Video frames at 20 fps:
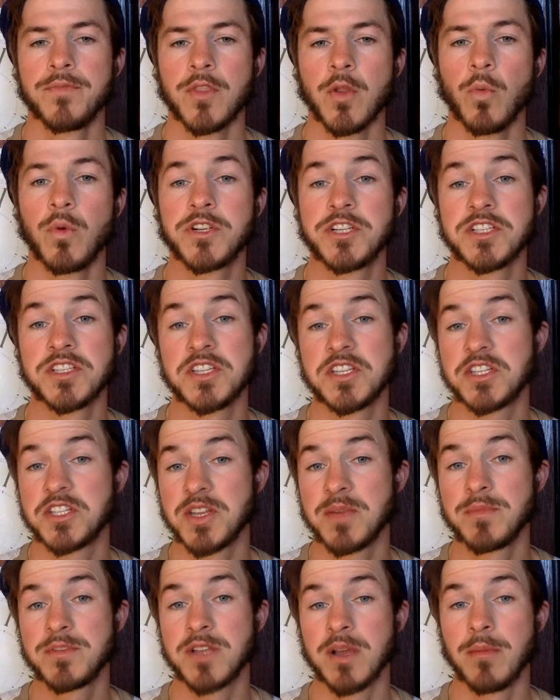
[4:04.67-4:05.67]
which is the
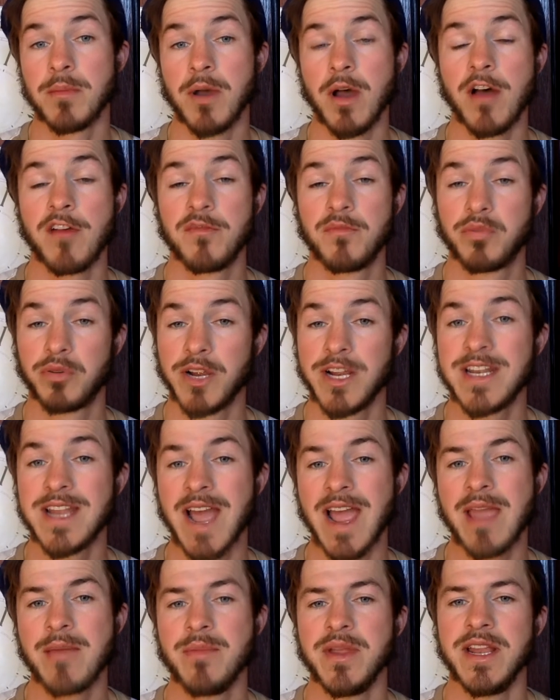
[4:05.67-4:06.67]
symptom of
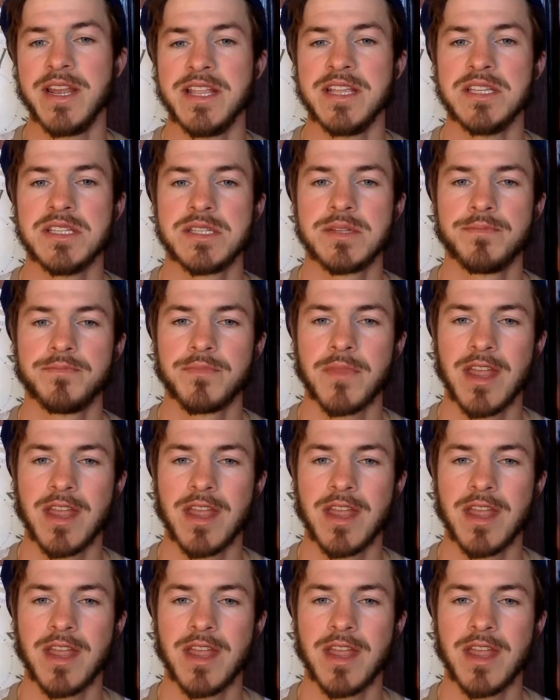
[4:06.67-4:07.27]
pre-diabetes,